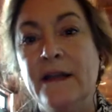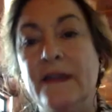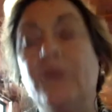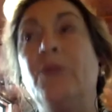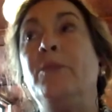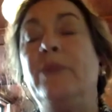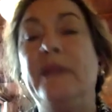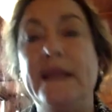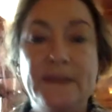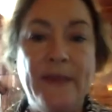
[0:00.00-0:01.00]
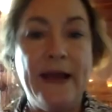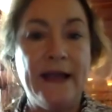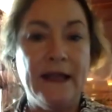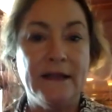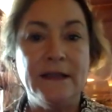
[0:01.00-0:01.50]
They were placed
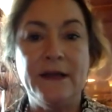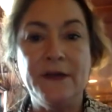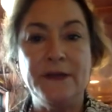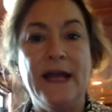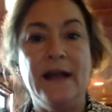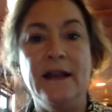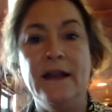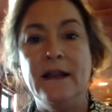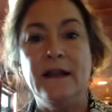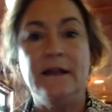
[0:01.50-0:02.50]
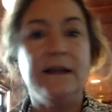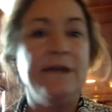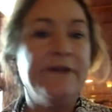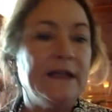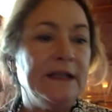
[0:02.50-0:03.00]
back into the hotel,
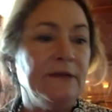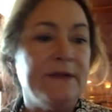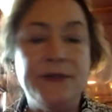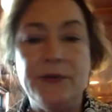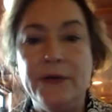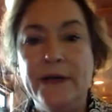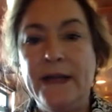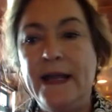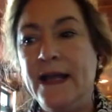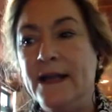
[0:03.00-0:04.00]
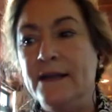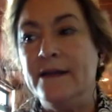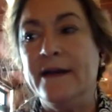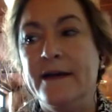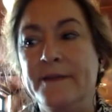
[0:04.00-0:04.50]
lovingly restored.
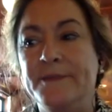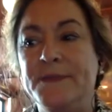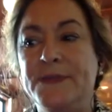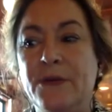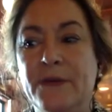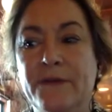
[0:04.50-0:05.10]
And um, so it